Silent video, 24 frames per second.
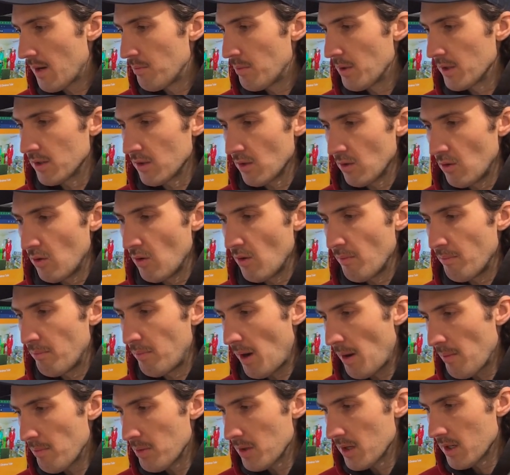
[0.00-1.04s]
but the whole
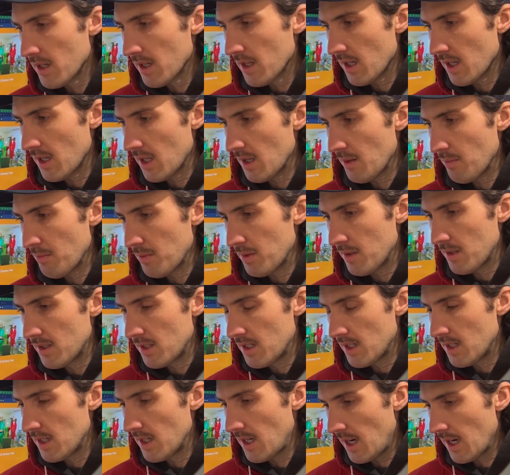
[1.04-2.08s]
bumper
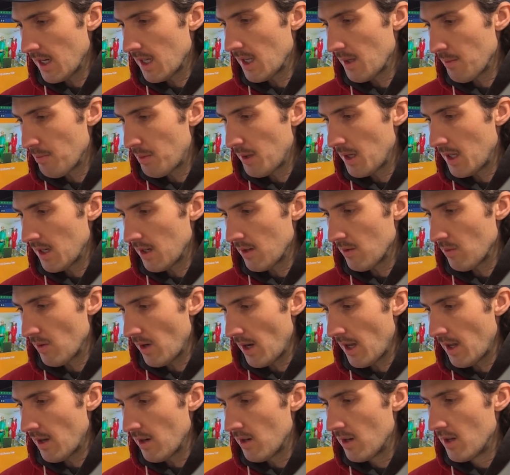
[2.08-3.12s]
did not get painted
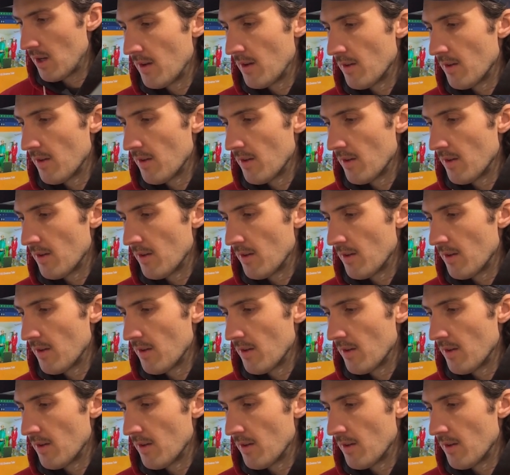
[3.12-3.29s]
red,